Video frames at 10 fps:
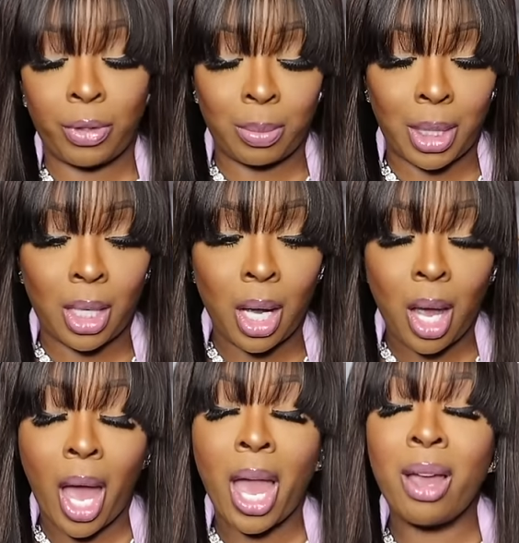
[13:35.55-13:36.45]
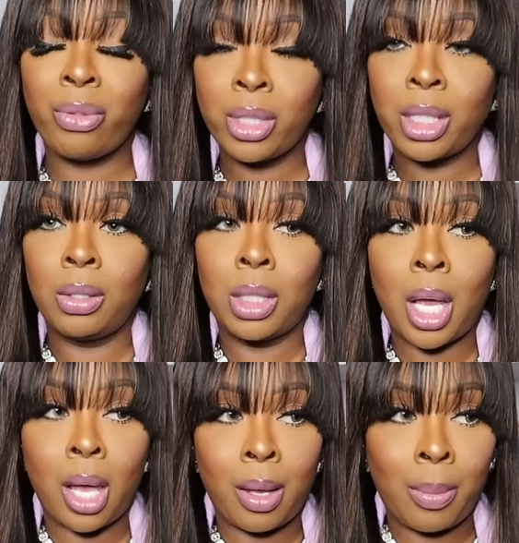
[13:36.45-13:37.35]
to me every single
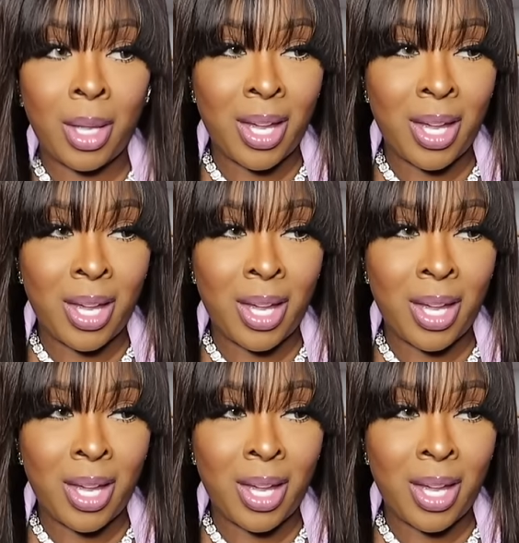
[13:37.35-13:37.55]
time.